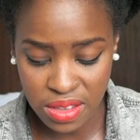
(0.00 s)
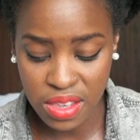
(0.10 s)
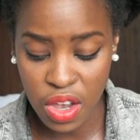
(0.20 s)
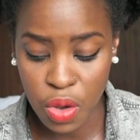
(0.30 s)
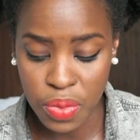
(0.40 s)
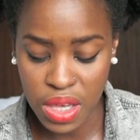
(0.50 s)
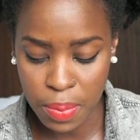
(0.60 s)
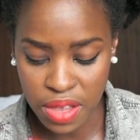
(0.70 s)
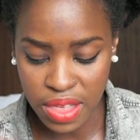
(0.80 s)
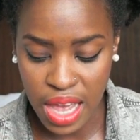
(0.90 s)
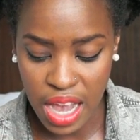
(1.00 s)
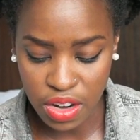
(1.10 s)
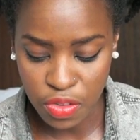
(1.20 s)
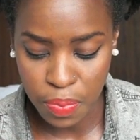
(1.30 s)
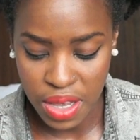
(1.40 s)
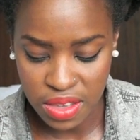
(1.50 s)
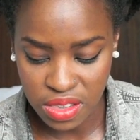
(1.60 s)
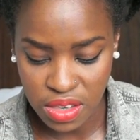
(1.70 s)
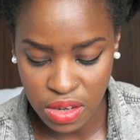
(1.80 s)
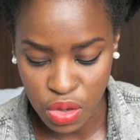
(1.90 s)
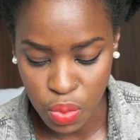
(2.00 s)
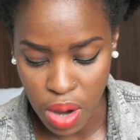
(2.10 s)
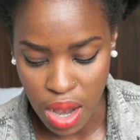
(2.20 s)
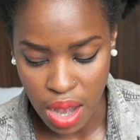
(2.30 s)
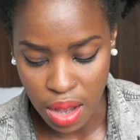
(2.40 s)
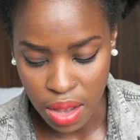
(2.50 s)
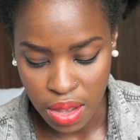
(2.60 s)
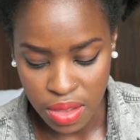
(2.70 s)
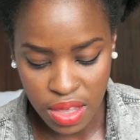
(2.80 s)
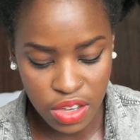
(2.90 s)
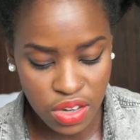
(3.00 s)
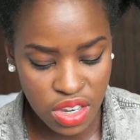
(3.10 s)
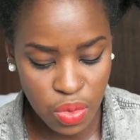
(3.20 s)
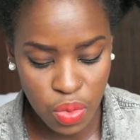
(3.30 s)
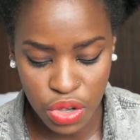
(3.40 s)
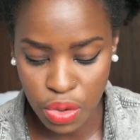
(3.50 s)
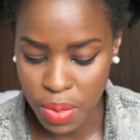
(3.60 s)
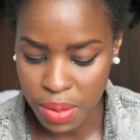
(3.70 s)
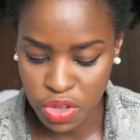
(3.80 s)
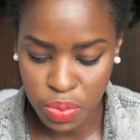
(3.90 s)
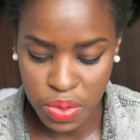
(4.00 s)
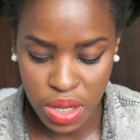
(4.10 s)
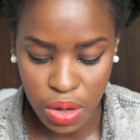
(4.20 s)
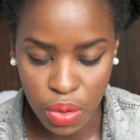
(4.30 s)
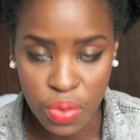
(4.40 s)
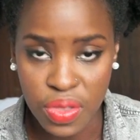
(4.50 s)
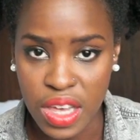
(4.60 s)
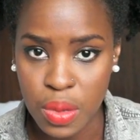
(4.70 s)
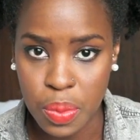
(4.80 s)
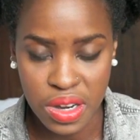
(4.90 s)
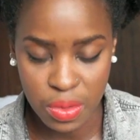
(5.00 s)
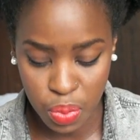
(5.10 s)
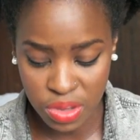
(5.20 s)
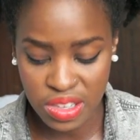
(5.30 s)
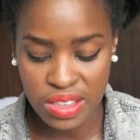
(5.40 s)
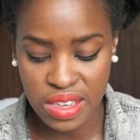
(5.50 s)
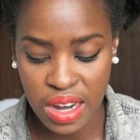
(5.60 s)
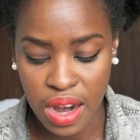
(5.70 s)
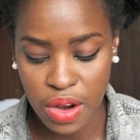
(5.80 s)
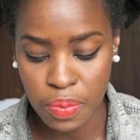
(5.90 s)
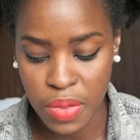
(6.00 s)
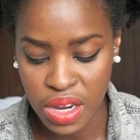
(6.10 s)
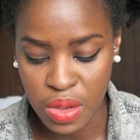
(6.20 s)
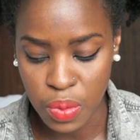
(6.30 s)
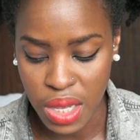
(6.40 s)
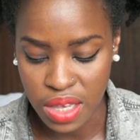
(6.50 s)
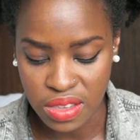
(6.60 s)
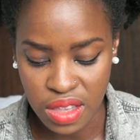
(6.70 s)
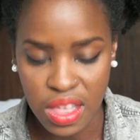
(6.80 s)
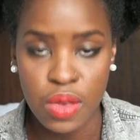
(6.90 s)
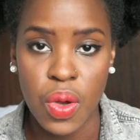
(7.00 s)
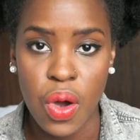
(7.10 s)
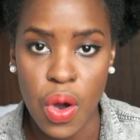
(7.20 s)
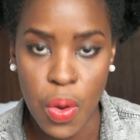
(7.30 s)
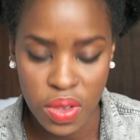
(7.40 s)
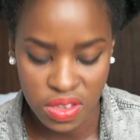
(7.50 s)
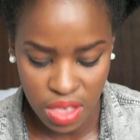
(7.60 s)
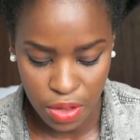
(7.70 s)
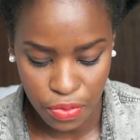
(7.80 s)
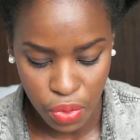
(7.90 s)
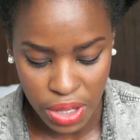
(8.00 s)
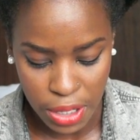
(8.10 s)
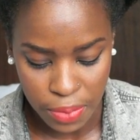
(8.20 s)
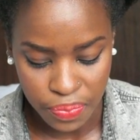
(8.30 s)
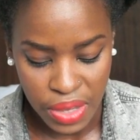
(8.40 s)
it tell me about the kind of person you are, that you didn't want your mom to be alone, that you protected her in many ways, and that you were always there for her?